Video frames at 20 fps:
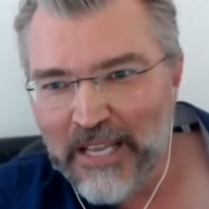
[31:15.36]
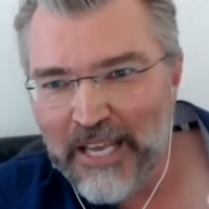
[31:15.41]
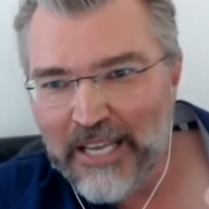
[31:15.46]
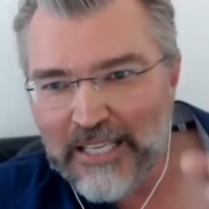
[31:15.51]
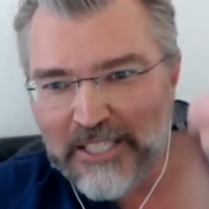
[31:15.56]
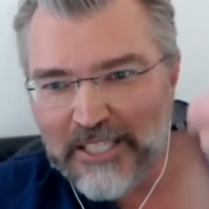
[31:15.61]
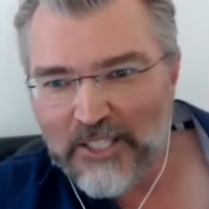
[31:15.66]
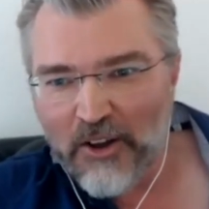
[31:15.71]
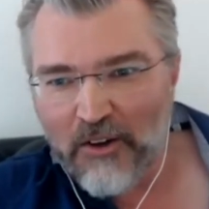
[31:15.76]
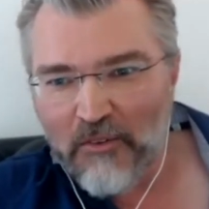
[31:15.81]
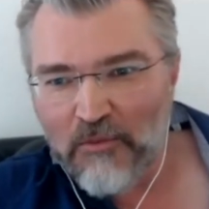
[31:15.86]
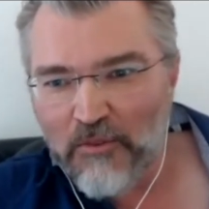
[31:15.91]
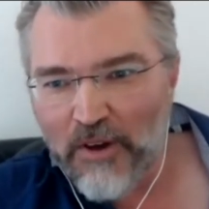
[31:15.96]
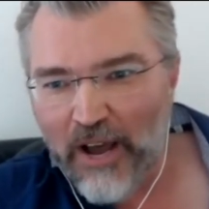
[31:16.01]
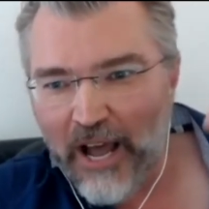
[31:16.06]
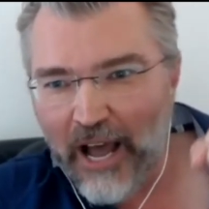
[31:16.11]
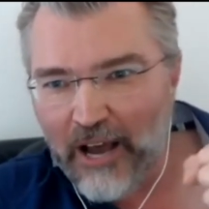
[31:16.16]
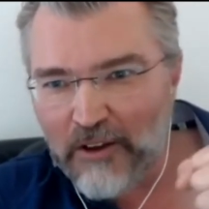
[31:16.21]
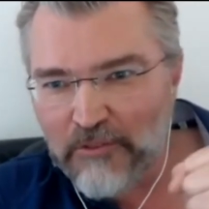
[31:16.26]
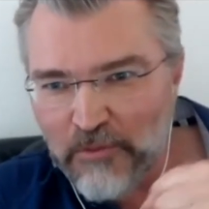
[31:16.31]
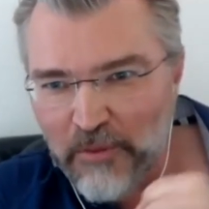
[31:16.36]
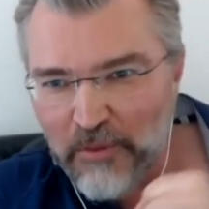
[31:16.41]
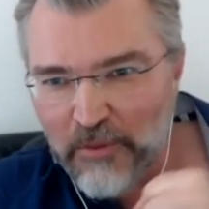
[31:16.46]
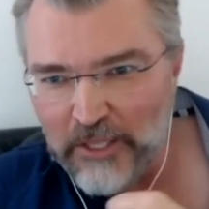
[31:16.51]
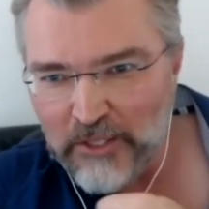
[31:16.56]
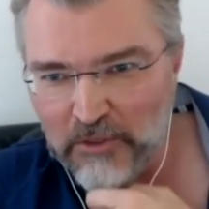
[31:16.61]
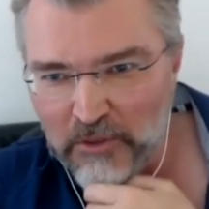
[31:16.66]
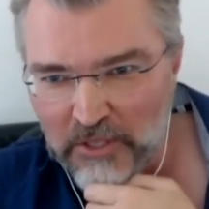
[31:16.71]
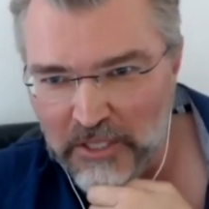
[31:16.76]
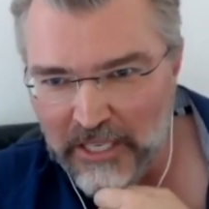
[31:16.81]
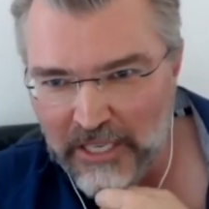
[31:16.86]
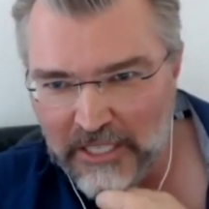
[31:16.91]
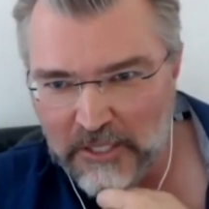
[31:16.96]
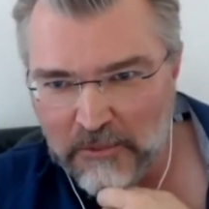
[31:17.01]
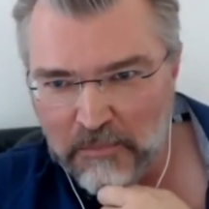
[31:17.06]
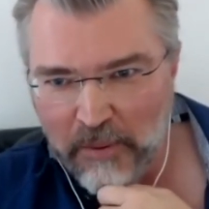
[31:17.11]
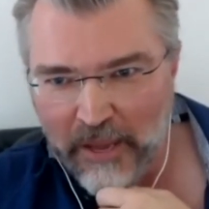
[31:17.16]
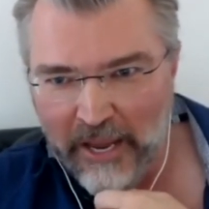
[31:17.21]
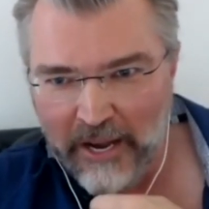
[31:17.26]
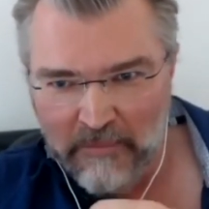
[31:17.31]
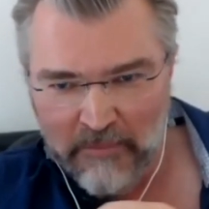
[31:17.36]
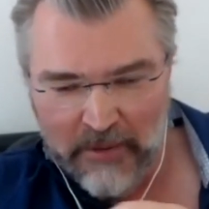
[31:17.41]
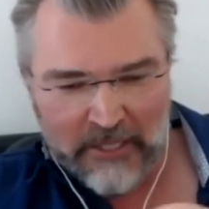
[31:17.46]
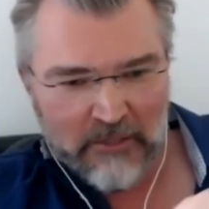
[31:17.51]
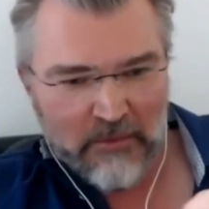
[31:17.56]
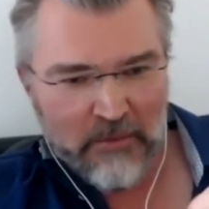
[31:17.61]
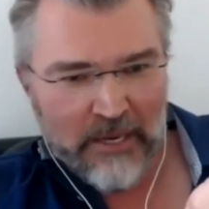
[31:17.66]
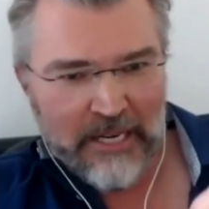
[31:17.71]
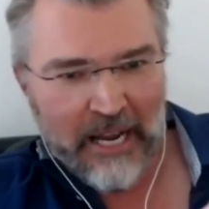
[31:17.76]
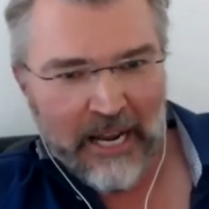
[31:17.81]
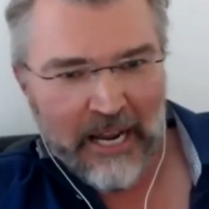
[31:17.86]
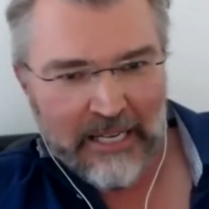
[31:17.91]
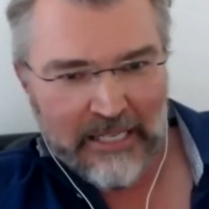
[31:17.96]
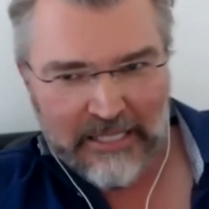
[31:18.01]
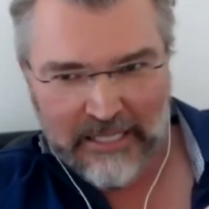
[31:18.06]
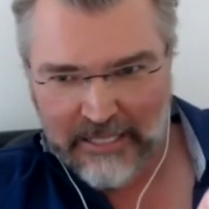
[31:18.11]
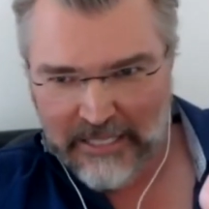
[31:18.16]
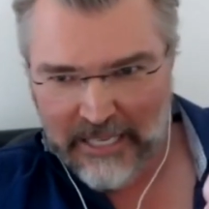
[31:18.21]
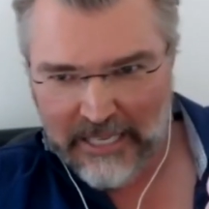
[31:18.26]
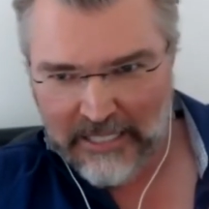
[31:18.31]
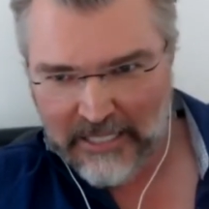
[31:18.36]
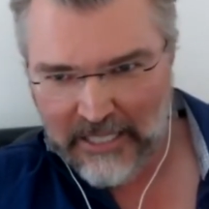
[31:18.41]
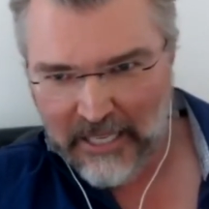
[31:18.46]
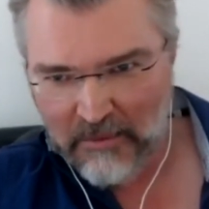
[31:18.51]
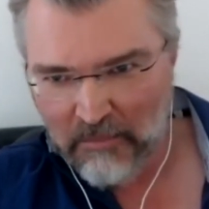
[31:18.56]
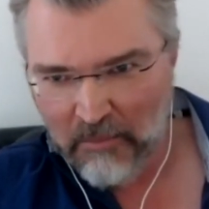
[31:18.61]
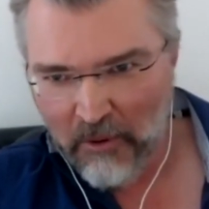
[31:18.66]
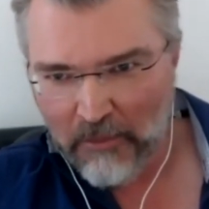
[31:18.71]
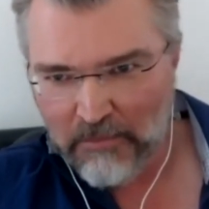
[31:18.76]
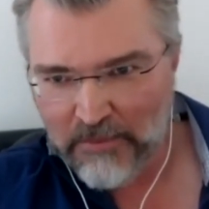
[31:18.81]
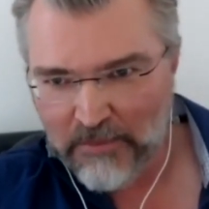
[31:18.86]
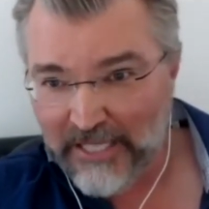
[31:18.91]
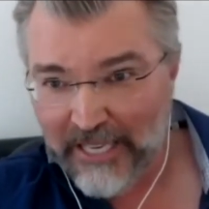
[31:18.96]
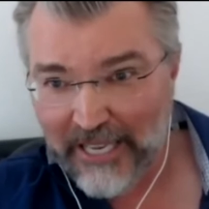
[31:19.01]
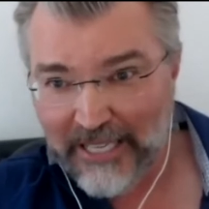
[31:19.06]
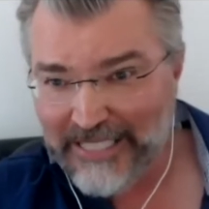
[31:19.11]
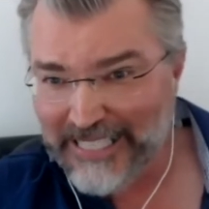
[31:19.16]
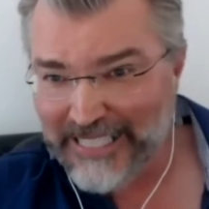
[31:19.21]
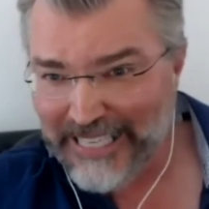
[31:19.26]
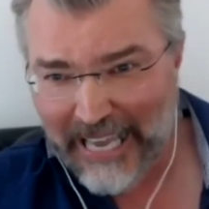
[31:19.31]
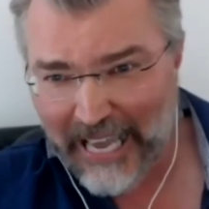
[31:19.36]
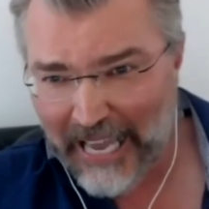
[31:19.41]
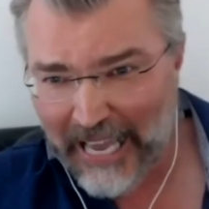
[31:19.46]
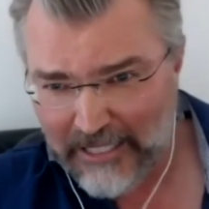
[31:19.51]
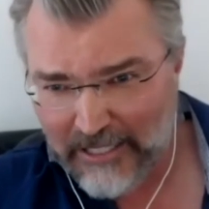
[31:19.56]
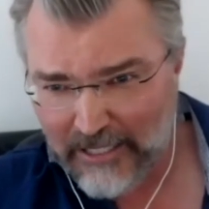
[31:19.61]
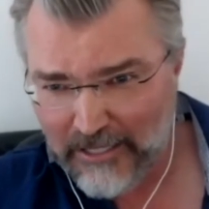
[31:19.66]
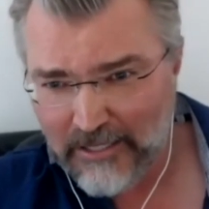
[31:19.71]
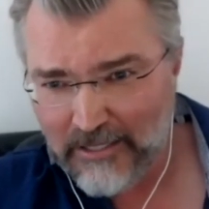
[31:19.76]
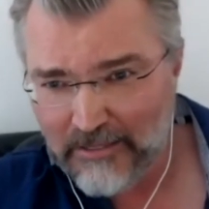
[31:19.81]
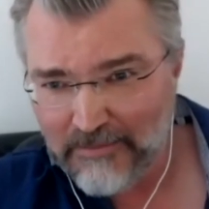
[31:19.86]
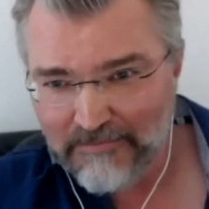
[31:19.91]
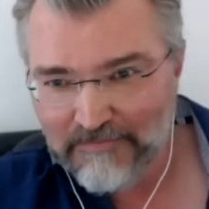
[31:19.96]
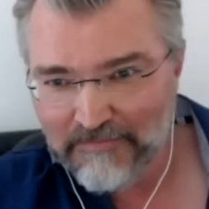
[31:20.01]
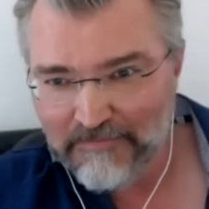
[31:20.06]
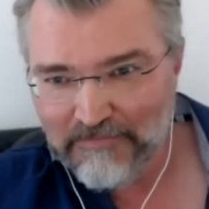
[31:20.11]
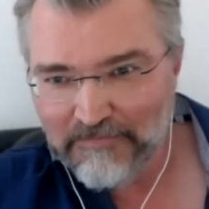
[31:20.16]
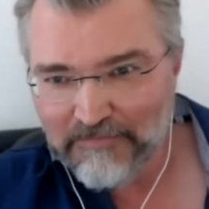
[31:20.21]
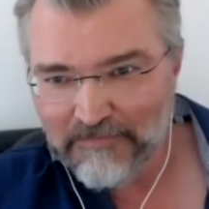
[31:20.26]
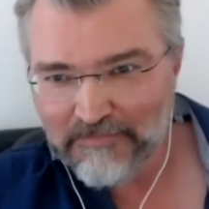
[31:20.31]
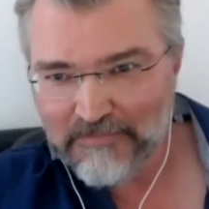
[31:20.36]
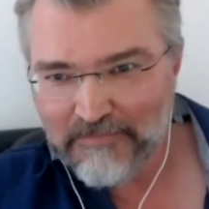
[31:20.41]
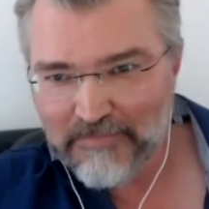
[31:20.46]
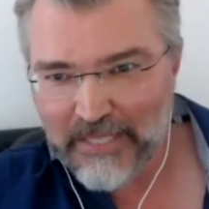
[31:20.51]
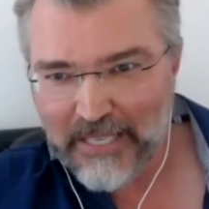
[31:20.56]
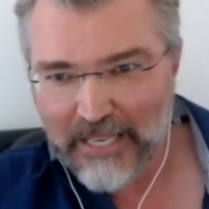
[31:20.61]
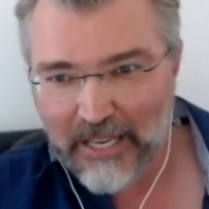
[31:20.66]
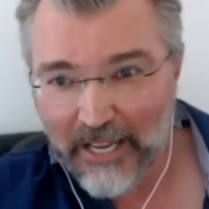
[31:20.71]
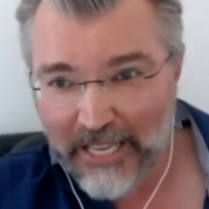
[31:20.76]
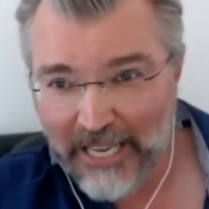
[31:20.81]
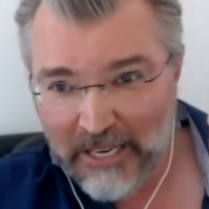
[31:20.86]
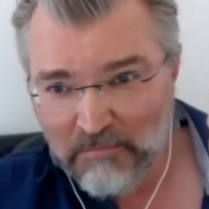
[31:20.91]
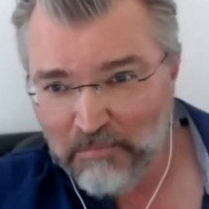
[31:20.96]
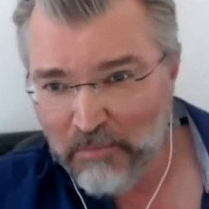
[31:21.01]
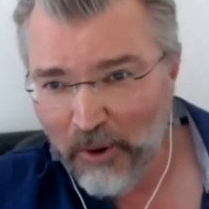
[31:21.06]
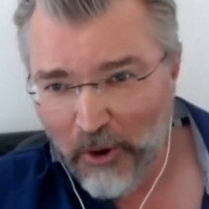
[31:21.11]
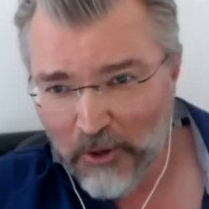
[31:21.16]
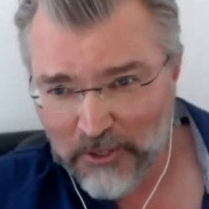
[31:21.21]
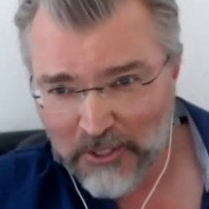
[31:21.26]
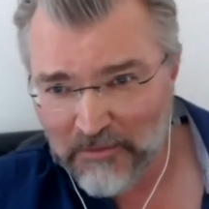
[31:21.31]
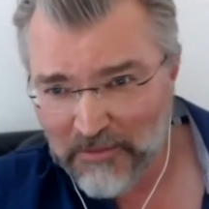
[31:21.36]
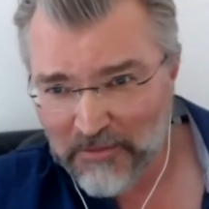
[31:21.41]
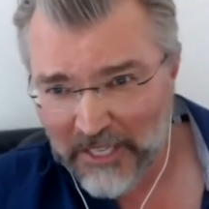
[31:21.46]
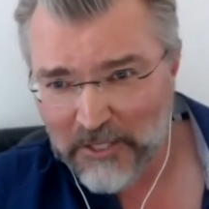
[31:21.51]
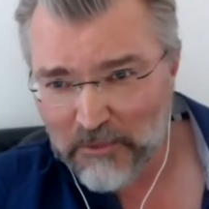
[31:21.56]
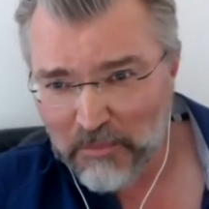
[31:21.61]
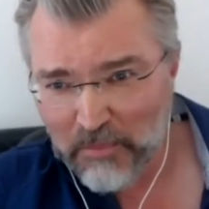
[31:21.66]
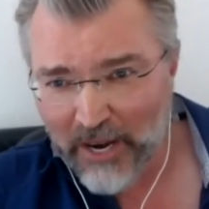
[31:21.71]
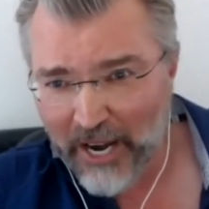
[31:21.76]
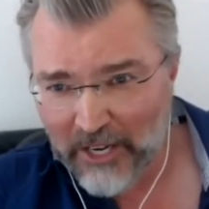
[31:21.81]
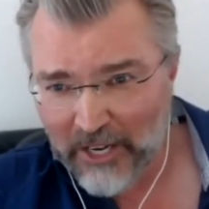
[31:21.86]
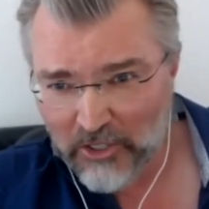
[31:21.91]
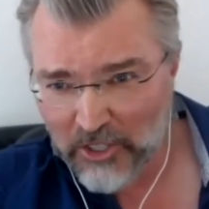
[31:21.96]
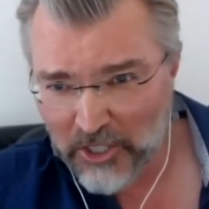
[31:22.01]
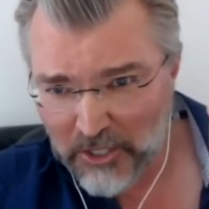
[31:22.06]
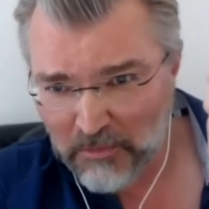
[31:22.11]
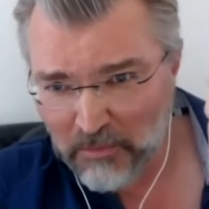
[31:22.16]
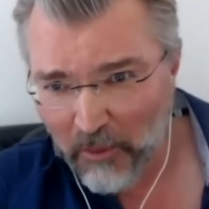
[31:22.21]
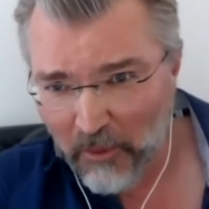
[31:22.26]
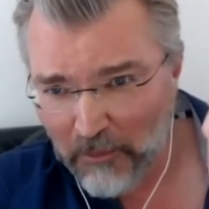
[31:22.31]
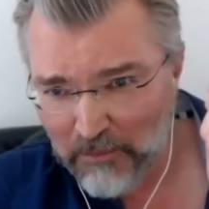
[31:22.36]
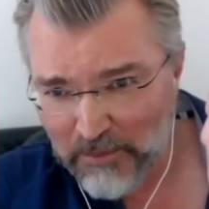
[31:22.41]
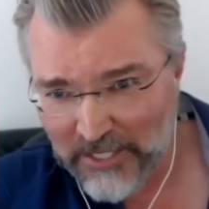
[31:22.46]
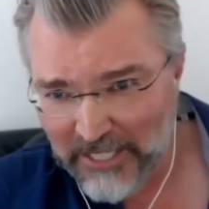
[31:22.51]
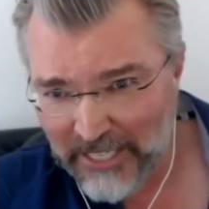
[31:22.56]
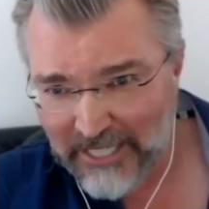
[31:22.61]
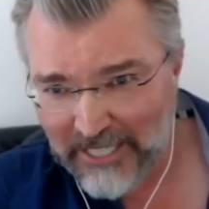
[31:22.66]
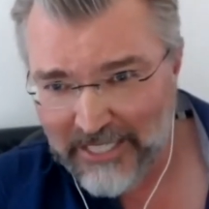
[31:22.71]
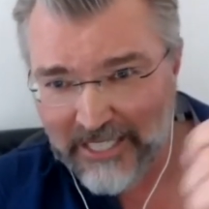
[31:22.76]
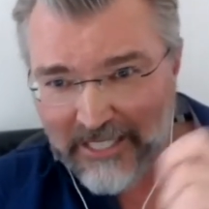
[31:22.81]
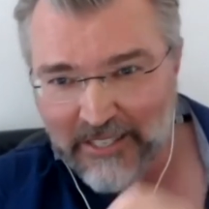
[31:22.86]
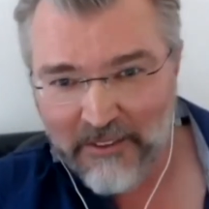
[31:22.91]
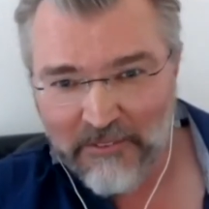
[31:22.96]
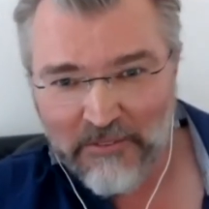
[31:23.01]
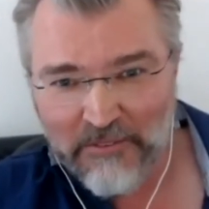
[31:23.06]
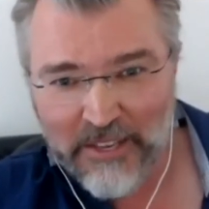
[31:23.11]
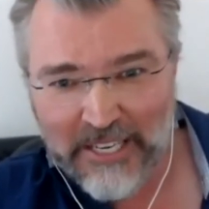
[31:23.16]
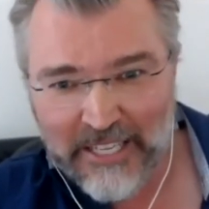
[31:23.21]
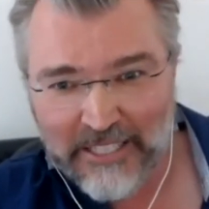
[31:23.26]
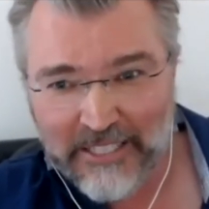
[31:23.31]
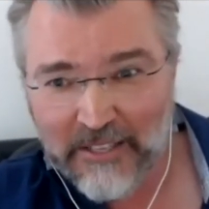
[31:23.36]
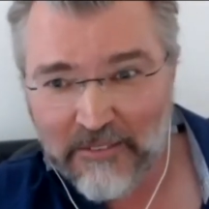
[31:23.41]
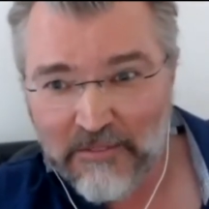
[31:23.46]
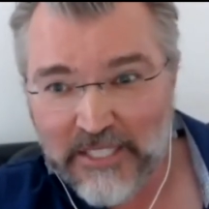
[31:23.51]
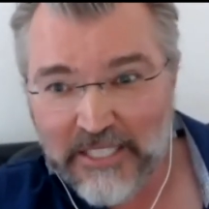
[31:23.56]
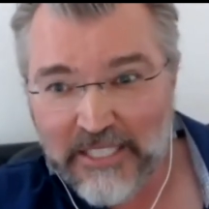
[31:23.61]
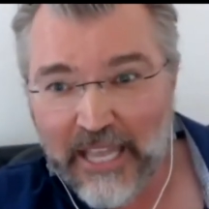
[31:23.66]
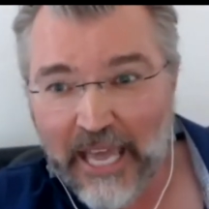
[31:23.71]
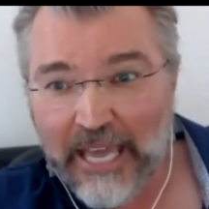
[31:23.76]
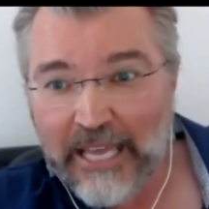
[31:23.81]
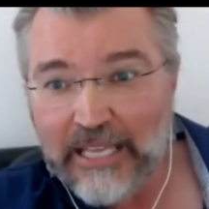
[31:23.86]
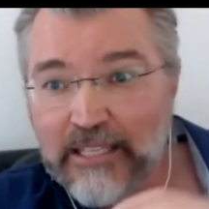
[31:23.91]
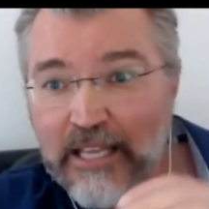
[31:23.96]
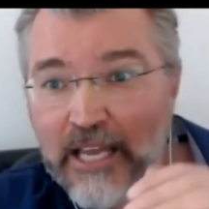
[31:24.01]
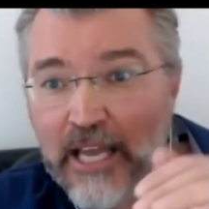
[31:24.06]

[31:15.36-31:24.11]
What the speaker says: So halfway through the experiment, when Alice sees that Bob said yes, in both of these branches, Bob sees a definitive state.